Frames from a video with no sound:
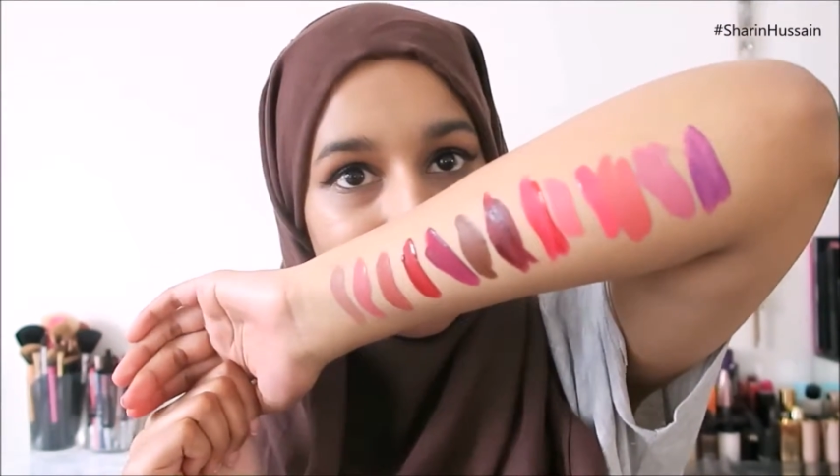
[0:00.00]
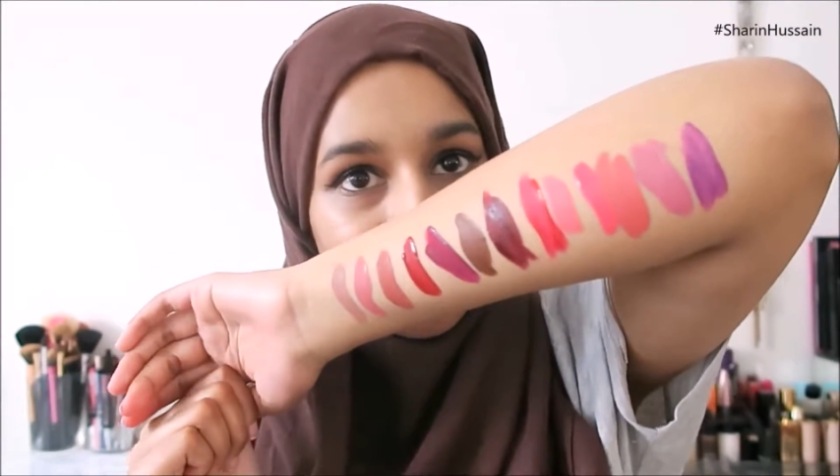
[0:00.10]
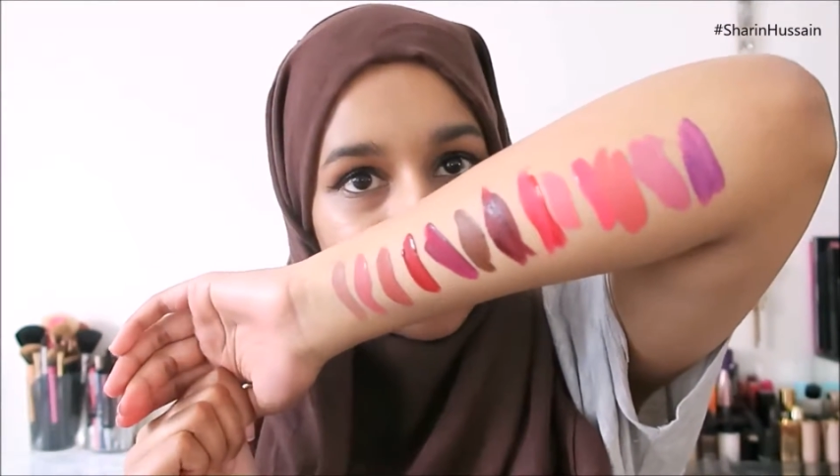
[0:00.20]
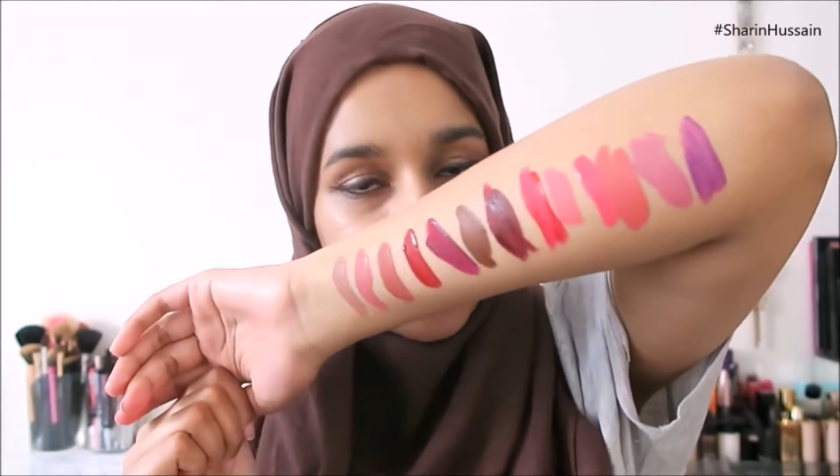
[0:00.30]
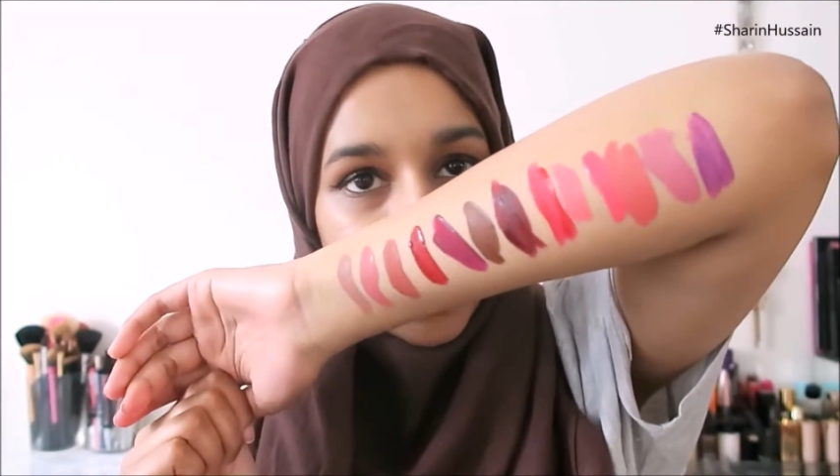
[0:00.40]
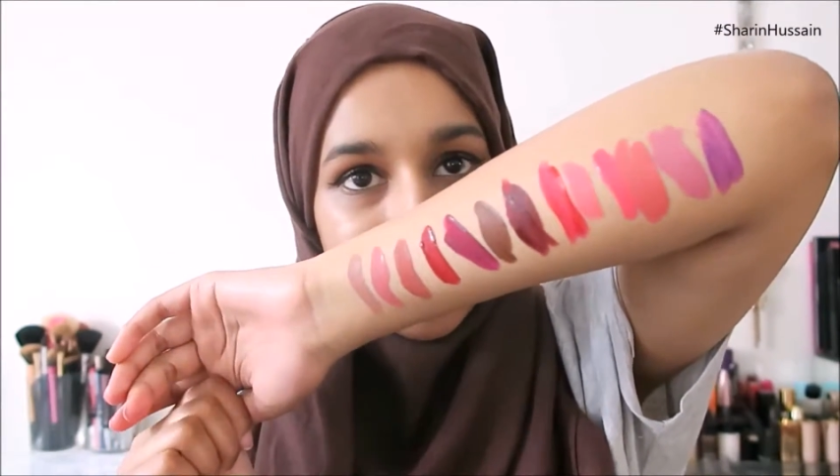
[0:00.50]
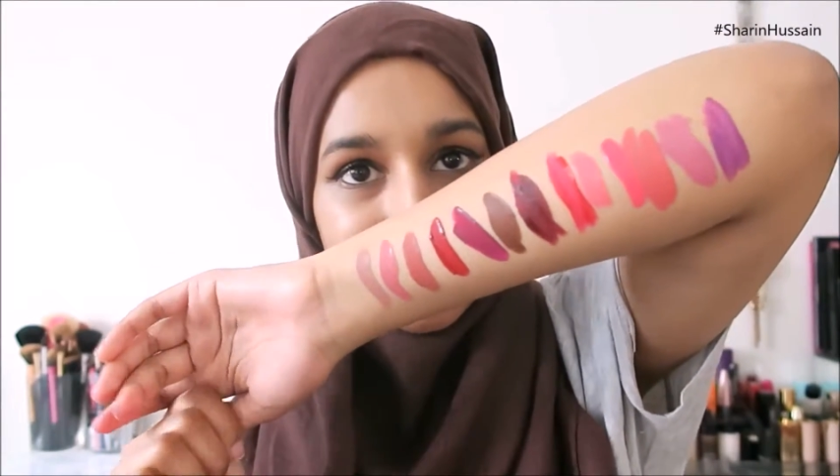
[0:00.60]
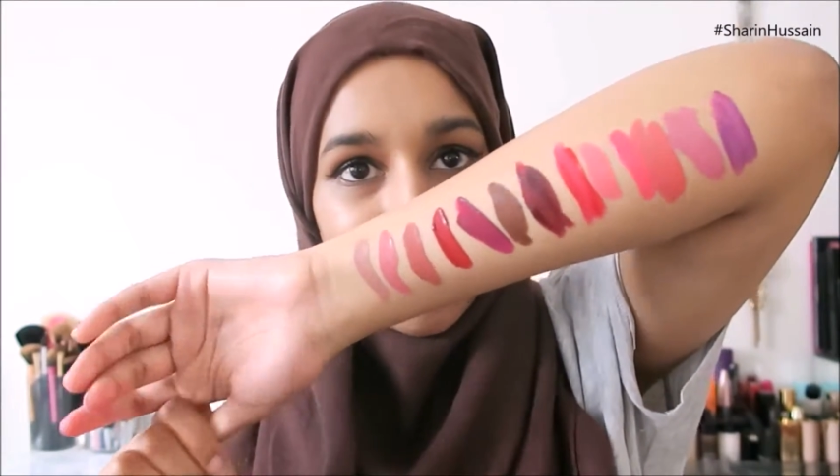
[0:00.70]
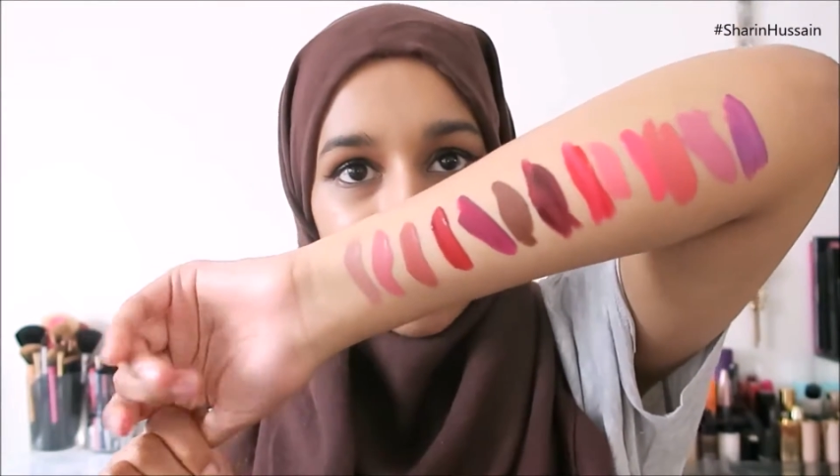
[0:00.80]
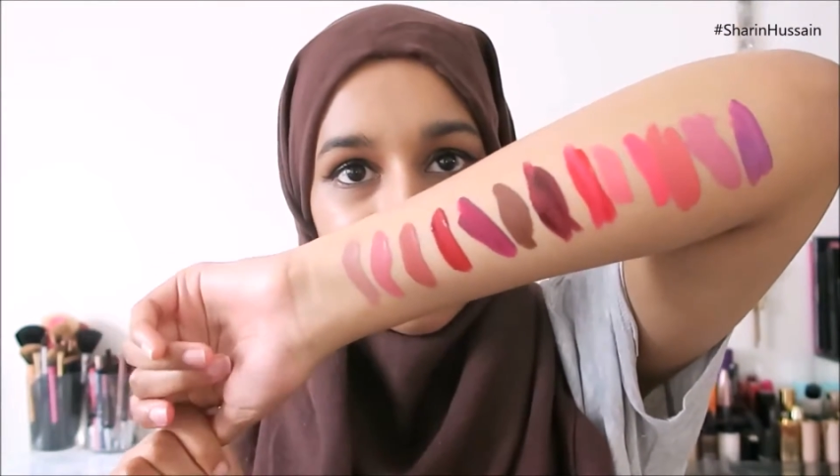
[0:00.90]
of the
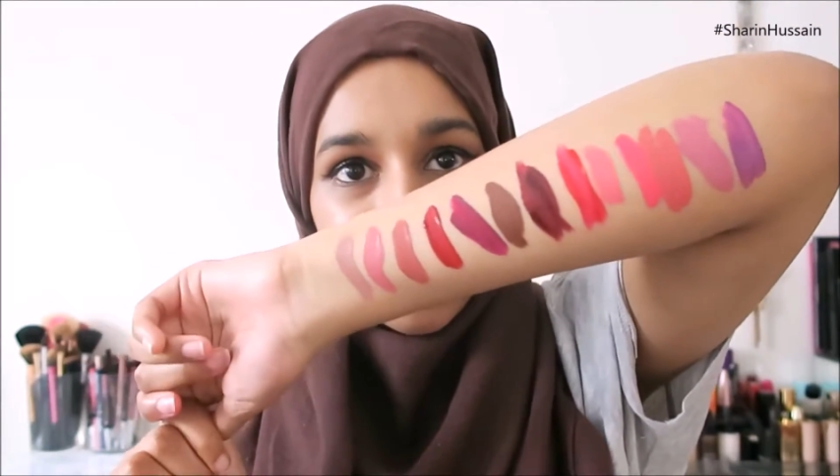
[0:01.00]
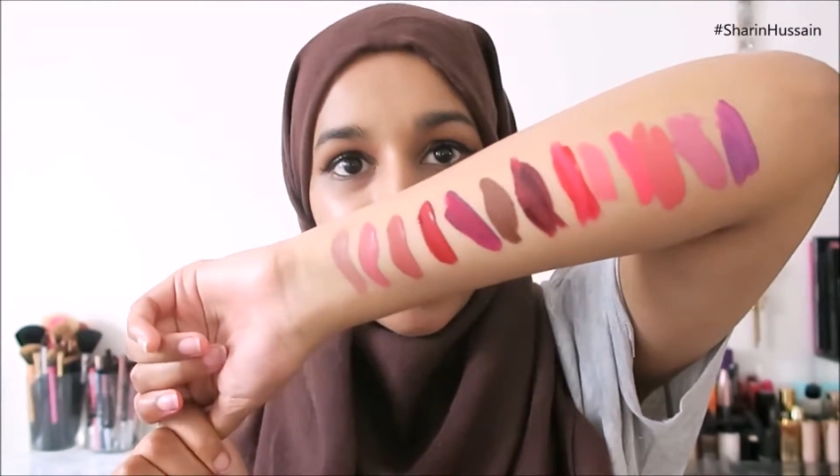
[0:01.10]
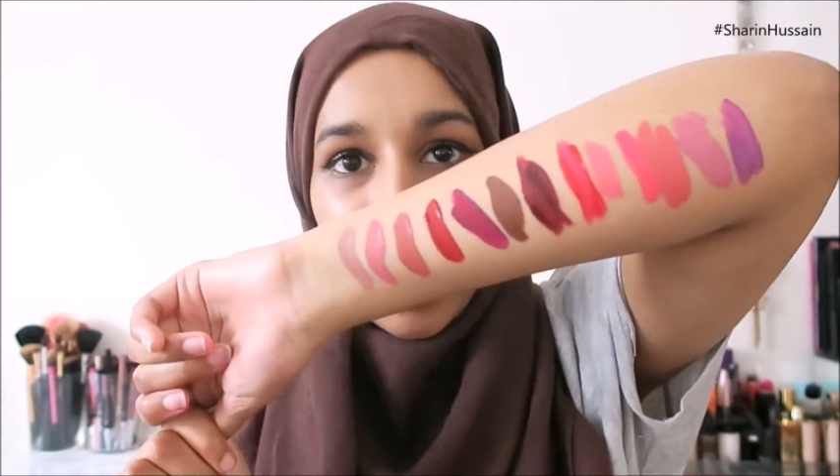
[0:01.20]
shades that I do